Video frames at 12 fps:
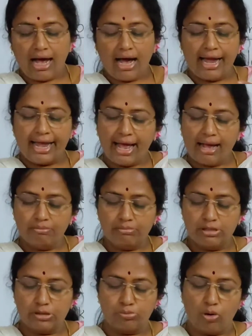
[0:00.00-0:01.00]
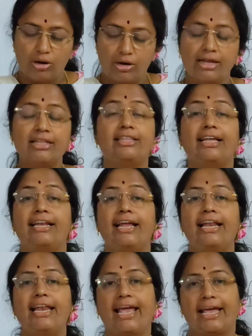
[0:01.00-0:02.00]
I am smaller than
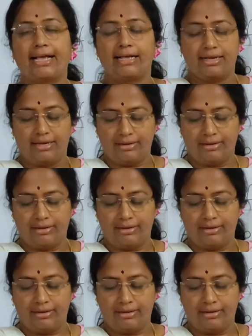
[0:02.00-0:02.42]
a lake.